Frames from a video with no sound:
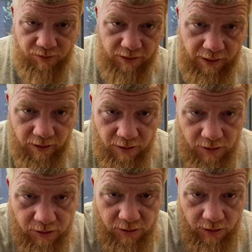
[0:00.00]
Okay,
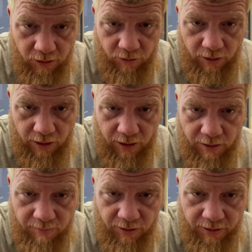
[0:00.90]
so,
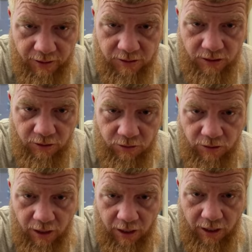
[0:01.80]
um, okay, so,